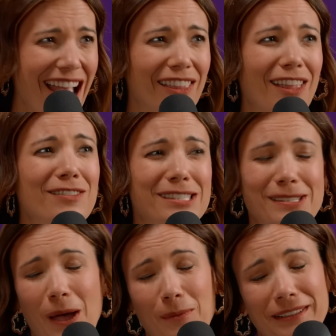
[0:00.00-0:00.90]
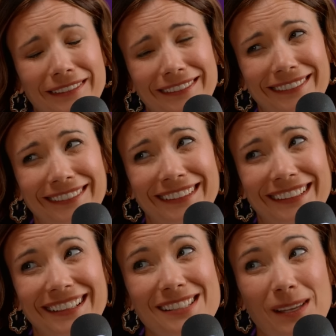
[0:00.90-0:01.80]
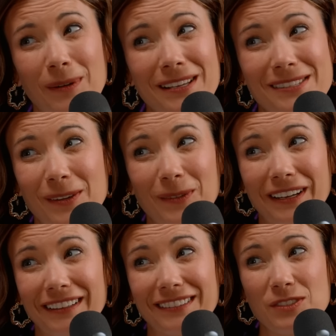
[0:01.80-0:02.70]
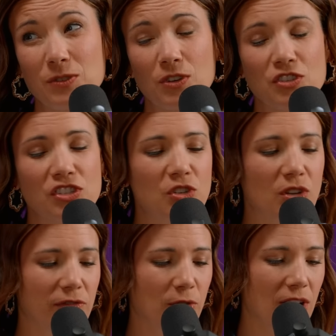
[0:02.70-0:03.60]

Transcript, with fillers: I love a sub. Subway's so good. George What's, is too good